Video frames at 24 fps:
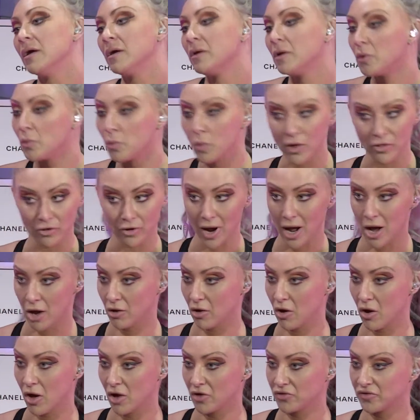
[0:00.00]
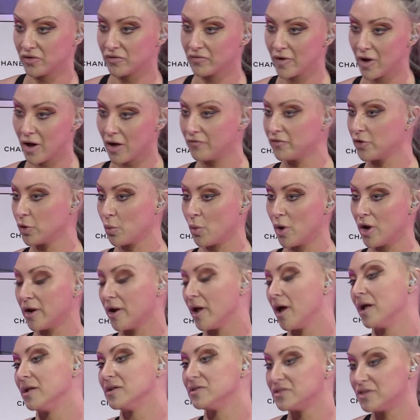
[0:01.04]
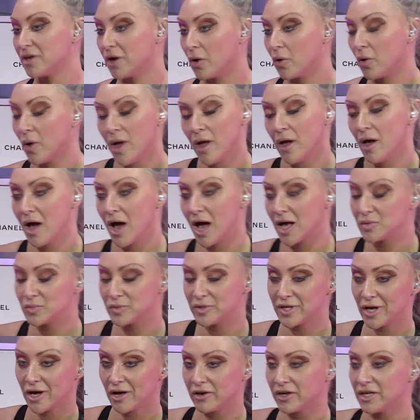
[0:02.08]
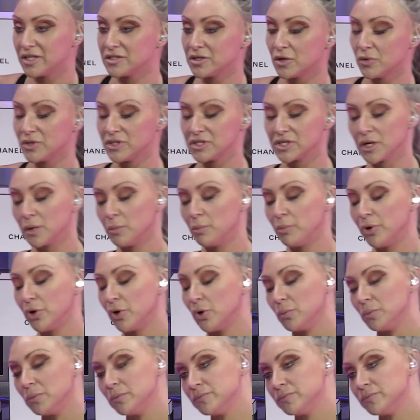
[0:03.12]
whether alcohol is involved or whatnot. So hospitality is always going to boom.